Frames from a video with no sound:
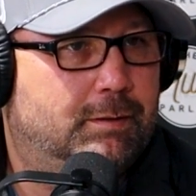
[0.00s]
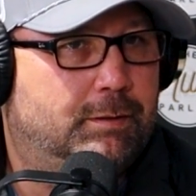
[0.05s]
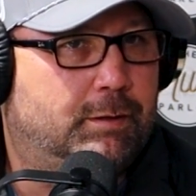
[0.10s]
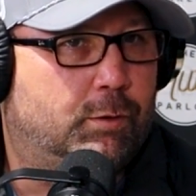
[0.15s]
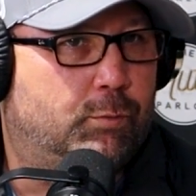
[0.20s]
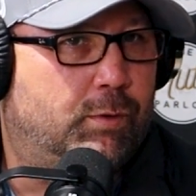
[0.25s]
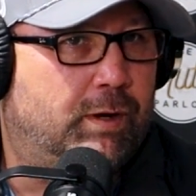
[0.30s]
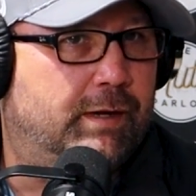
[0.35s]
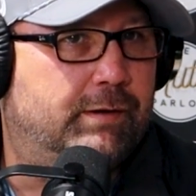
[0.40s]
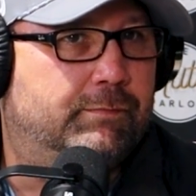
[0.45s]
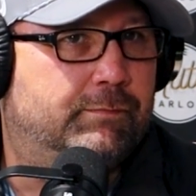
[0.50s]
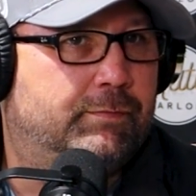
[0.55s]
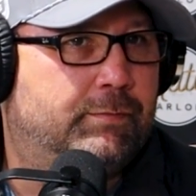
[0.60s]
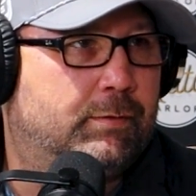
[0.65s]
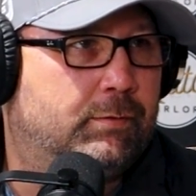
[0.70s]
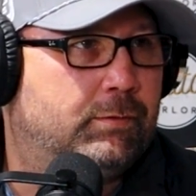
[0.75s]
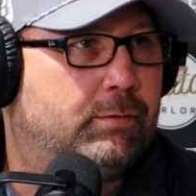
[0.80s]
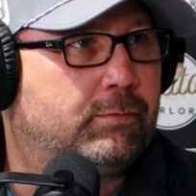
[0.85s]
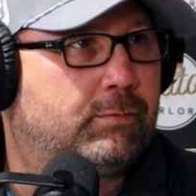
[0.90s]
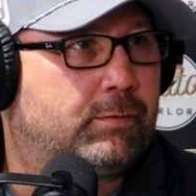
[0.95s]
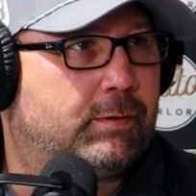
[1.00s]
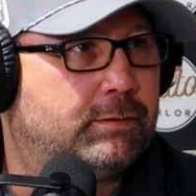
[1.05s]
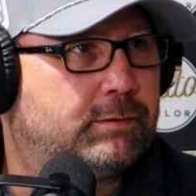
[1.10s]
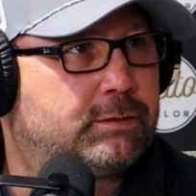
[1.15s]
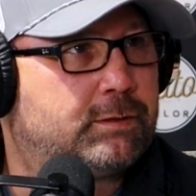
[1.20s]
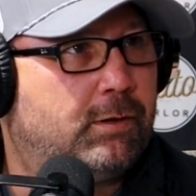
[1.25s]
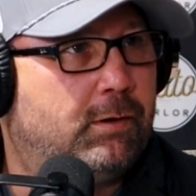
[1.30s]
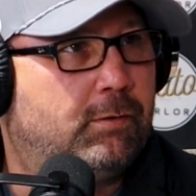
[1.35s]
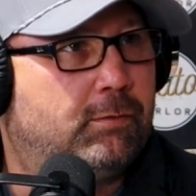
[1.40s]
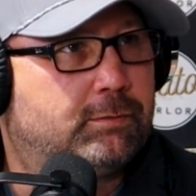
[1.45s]
you're waiting for the
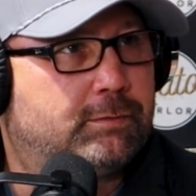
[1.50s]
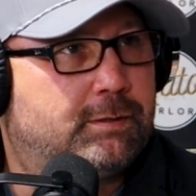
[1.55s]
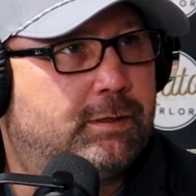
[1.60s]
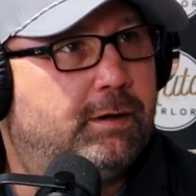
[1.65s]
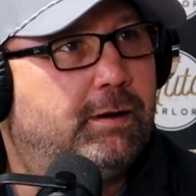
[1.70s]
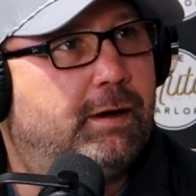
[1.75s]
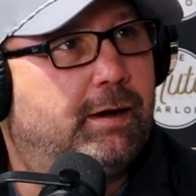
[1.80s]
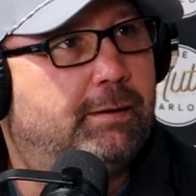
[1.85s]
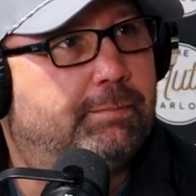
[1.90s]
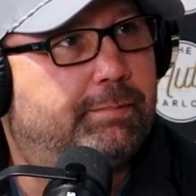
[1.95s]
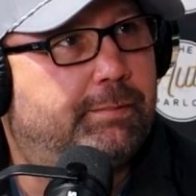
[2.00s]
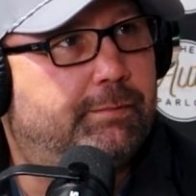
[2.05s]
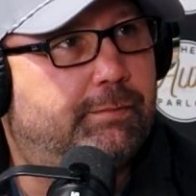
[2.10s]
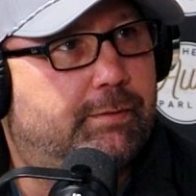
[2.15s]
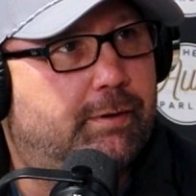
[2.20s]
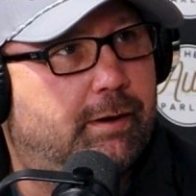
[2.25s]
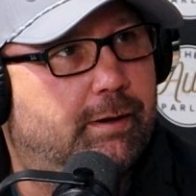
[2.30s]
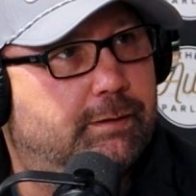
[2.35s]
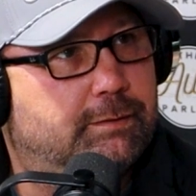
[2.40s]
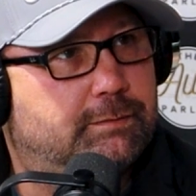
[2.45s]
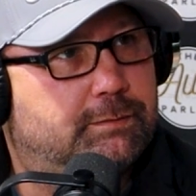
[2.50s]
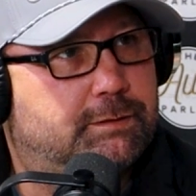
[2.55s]
result to happen, right?